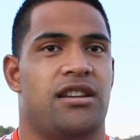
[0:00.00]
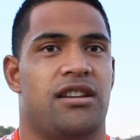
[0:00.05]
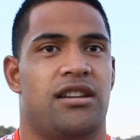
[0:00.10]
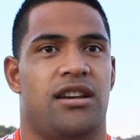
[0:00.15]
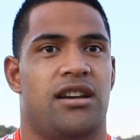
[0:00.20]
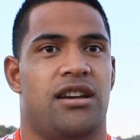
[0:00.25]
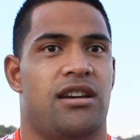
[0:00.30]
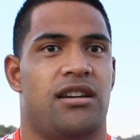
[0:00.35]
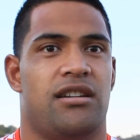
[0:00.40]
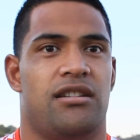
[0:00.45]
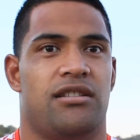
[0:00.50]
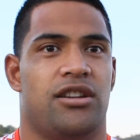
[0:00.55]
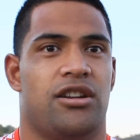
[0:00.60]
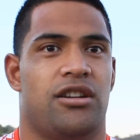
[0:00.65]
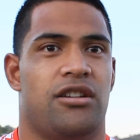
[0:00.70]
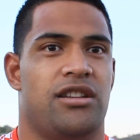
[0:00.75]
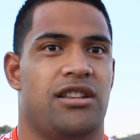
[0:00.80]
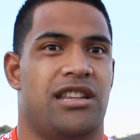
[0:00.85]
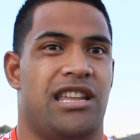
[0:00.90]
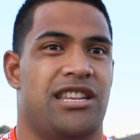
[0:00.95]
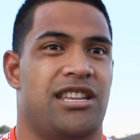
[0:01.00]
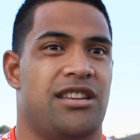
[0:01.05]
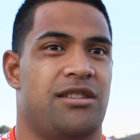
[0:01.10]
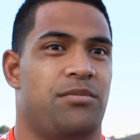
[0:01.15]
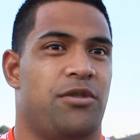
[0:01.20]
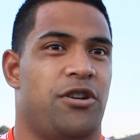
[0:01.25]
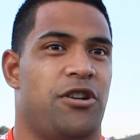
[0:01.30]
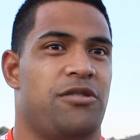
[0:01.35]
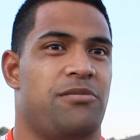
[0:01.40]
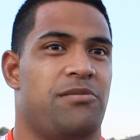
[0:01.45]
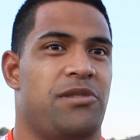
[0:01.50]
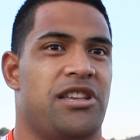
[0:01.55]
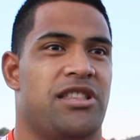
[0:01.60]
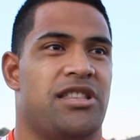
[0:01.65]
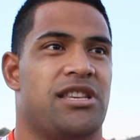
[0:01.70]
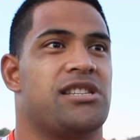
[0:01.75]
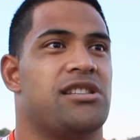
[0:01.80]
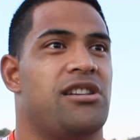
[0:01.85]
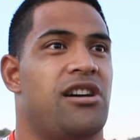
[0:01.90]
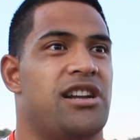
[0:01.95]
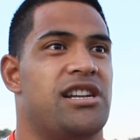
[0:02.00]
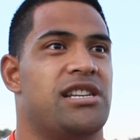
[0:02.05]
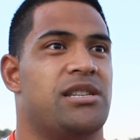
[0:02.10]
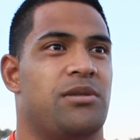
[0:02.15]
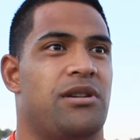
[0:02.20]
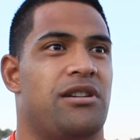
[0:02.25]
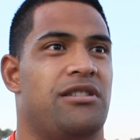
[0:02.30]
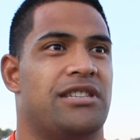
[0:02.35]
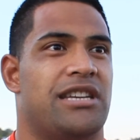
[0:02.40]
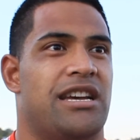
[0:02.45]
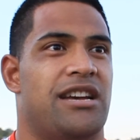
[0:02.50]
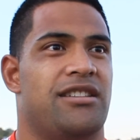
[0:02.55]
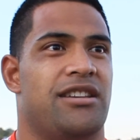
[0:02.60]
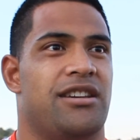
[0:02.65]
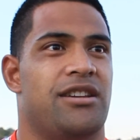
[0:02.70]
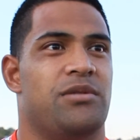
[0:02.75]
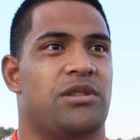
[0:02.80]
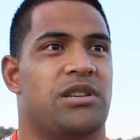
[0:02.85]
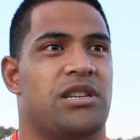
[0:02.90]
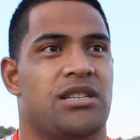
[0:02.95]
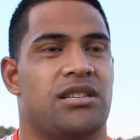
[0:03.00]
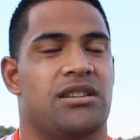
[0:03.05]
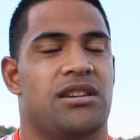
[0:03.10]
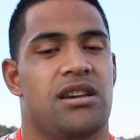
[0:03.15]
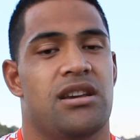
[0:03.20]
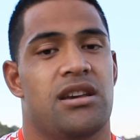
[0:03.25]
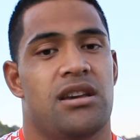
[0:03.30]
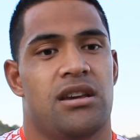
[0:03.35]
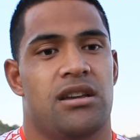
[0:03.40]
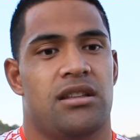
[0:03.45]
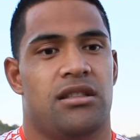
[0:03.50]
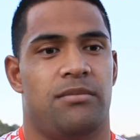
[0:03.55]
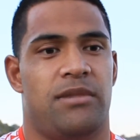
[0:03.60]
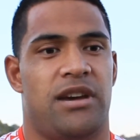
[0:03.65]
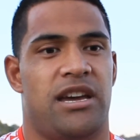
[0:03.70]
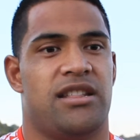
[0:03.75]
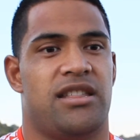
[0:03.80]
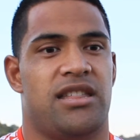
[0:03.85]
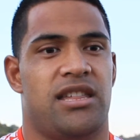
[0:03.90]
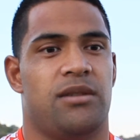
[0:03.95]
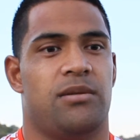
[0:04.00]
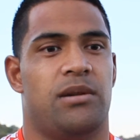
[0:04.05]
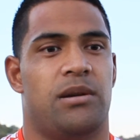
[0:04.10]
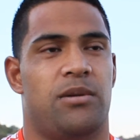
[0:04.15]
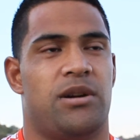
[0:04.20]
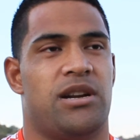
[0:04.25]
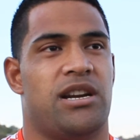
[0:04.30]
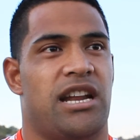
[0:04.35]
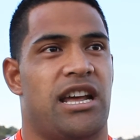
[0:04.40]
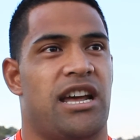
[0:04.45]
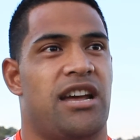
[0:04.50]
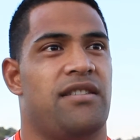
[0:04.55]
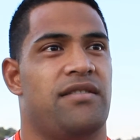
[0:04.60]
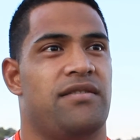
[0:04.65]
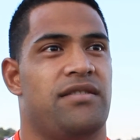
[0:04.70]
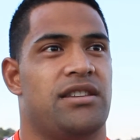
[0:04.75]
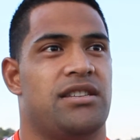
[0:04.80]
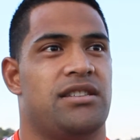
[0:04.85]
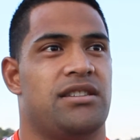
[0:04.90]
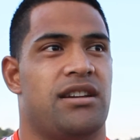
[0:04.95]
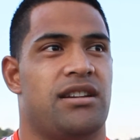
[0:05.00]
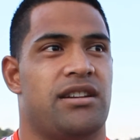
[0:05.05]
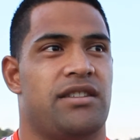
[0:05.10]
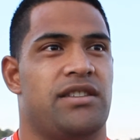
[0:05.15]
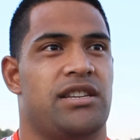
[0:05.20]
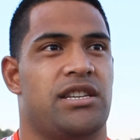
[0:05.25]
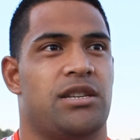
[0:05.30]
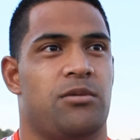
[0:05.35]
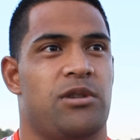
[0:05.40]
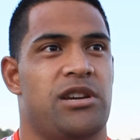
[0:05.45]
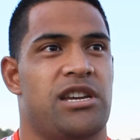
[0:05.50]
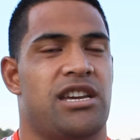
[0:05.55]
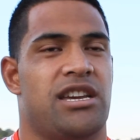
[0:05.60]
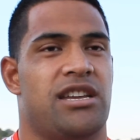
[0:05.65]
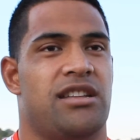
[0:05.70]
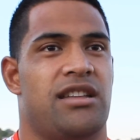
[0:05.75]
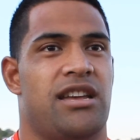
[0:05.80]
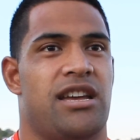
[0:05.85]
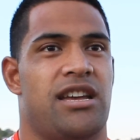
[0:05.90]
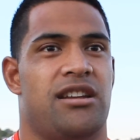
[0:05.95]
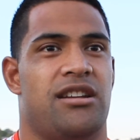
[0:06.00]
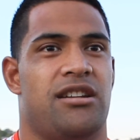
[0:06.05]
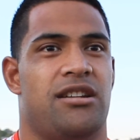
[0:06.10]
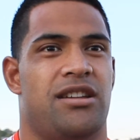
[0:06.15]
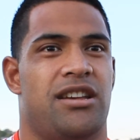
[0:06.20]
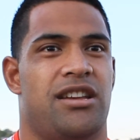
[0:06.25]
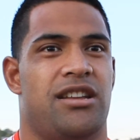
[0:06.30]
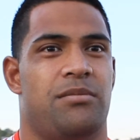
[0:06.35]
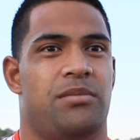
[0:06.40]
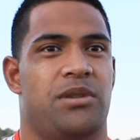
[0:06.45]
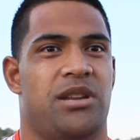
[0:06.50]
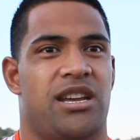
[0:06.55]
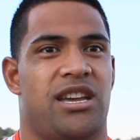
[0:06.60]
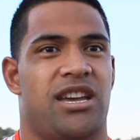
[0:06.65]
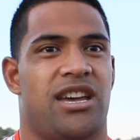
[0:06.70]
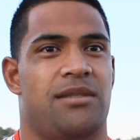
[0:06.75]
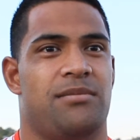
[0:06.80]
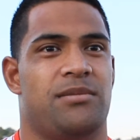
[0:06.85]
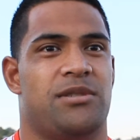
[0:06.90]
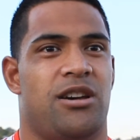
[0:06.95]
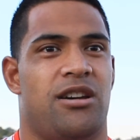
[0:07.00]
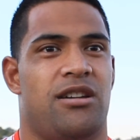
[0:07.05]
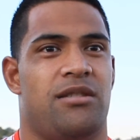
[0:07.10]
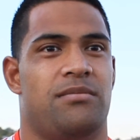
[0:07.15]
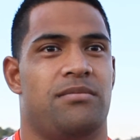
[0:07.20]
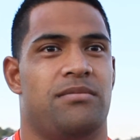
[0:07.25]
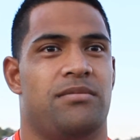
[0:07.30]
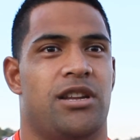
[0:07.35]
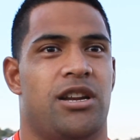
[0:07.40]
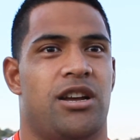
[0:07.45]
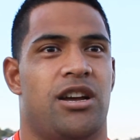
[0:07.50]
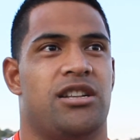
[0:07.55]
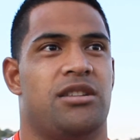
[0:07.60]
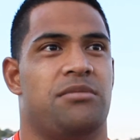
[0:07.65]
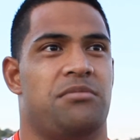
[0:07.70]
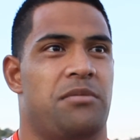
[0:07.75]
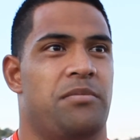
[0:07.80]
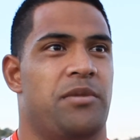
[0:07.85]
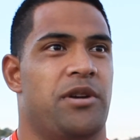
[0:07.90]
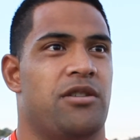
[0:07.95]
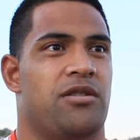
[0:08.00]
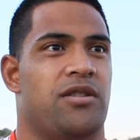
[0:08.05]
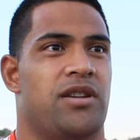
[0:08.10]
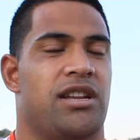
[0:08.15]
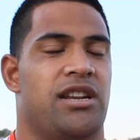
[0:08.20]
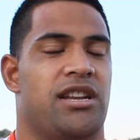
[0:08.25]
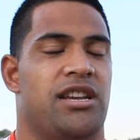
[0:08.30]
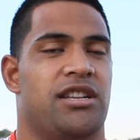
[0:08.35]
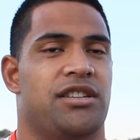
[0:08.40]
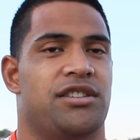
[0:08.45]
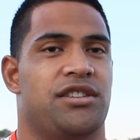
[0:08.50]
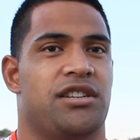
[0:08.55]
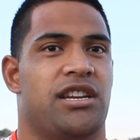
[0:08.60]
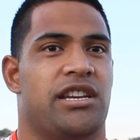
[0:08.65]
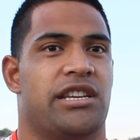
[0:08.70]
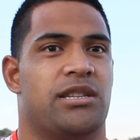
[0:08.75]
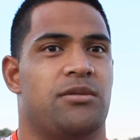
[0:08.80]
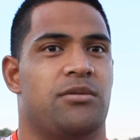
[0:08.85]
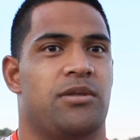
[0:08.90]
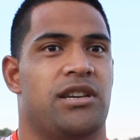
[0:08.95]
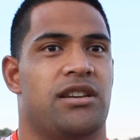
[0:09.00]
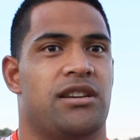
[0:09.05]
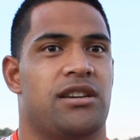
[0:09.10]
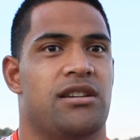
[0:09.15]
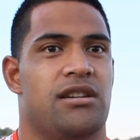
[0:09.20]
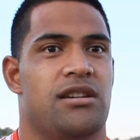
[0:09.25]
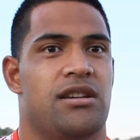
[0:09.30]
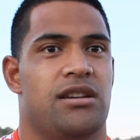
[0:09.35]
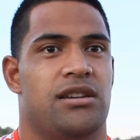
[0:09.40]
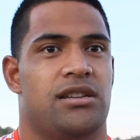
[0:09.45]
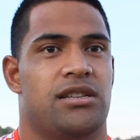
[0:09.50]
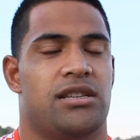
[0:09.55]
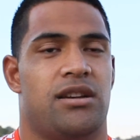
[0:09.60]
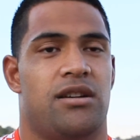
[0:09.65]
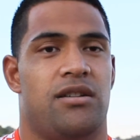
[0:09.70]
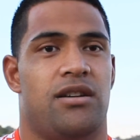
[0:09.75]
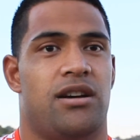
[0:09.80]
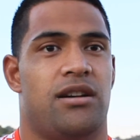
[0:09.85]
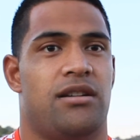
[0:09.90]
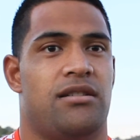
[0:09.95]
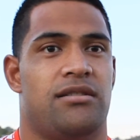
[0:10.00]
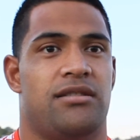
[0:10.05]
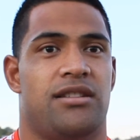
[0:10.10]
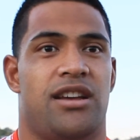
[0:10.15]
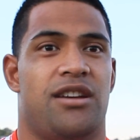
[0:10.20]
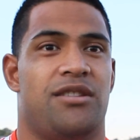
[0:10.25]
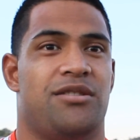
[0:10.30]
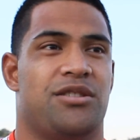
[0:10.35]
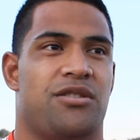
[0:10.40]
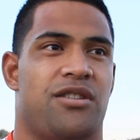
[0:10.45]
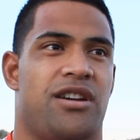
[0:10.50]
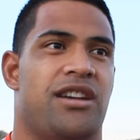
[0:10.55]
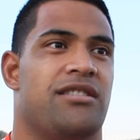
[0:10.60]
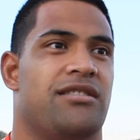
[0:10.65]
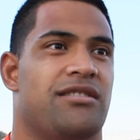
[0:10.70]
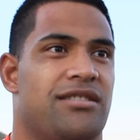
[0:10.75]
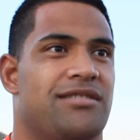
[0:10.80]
And you know, it didn't bother me in the slightest when I was out there, which is the main thing we wanted out of this weekend, and a bit of game time, you know, under my belt heading into next week. So no, it was great.